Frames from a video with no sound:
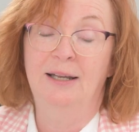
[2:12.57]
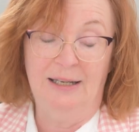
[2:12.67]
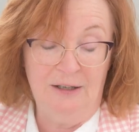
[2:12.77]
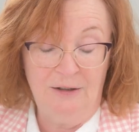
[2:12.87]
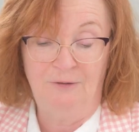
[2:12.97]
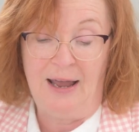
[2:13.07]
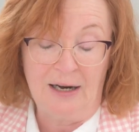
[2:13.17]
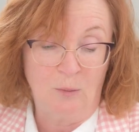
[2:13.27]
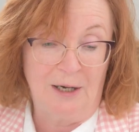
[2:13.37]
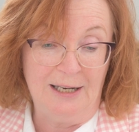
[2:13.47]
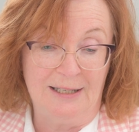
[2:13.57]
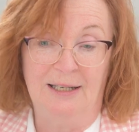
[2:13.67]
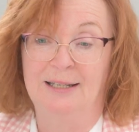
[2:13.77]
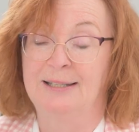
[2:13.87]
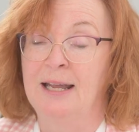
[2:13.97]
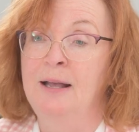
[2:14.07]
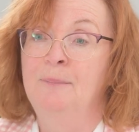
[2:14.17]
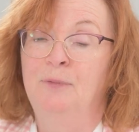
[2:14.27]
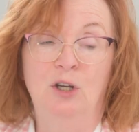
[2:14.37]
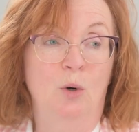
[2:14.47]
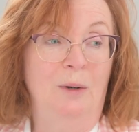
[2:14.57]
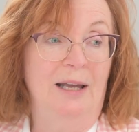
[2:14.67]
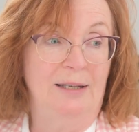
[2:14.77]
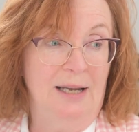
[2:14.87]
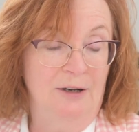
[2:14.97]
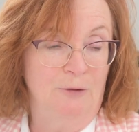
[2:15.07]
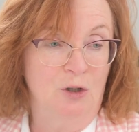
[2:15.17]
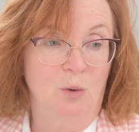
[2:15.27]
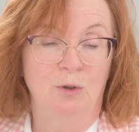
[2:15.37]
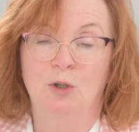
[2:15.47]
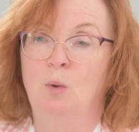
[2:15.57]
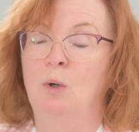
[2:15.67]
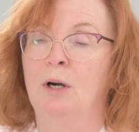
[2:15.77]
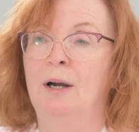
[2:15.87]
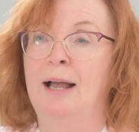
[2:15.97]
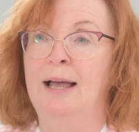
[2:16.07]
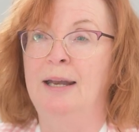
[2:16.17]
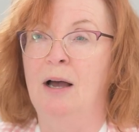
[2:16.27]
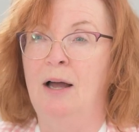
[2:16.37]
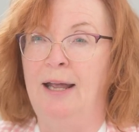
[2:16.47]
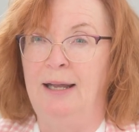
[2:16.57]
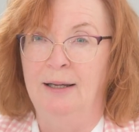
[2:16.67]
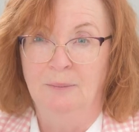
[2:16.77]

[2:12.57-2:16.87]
in fact, what I did is, we had done a virtual tour, and I